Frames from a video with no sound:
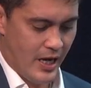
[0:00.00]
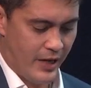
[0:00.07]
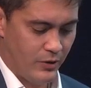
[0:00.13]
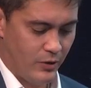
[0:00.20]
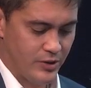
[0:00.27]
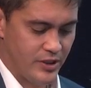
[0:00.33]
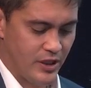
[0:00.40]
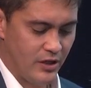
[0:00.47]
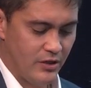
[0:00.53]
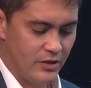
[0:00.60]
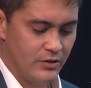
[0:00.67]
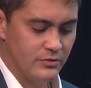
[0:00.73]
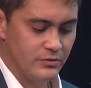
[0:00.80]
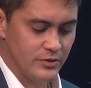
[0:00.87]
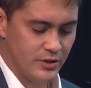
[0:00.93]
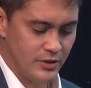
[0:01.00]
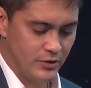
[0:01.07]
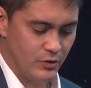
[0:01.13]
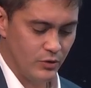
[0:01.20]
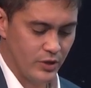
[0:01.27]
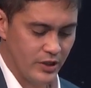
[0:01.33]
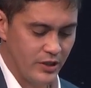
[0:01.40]
And also
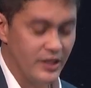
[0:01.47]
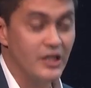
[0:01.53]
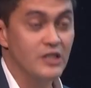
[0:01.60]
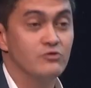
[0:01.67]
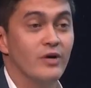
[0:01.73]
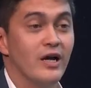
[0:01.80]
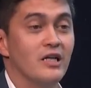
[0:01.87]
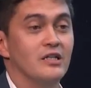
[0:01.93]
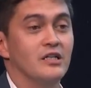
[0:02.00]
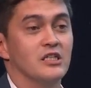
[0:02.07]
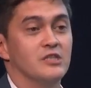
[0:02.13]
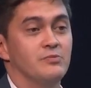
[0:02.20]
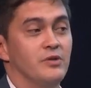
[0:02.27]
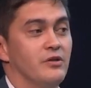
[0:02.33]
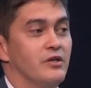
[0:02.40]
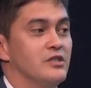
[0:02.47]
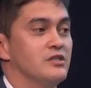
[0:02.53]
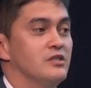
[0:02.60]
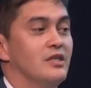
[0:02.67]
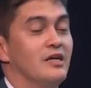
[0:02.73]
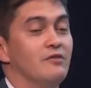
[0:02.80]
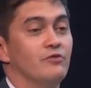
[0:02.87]
to look at the Israeli
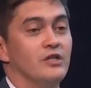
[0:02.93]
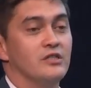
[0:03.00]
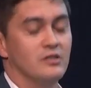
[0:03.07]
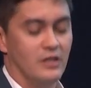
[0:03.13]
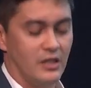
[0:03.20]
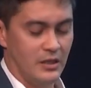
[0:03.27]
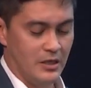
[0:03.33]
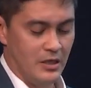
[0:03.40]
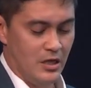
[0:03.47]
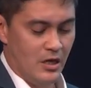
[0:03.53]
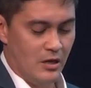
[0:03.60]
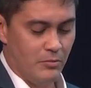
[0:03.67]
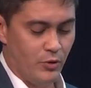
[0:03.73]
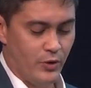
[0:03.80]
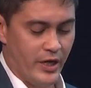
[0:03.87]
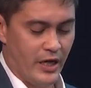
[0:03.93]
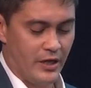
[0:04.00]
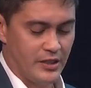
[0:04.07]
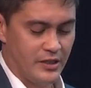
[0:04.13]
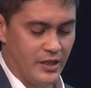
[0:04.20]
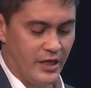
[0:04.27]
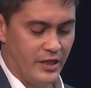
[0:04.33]
experience, and they've recently put out
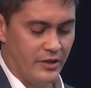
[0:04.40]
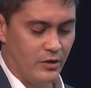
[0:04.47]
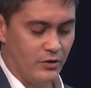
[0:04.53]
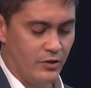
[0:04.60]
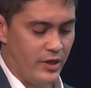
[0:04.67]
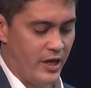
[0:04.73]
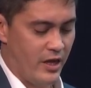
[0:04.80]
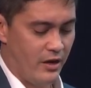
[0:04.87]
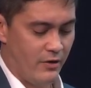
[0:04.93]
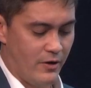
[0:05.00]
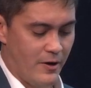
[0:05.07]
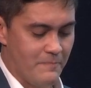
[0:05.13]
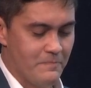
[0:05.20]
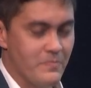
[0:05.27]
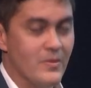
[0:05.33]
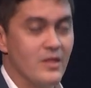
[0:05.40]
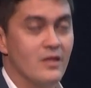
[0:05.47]
a study on their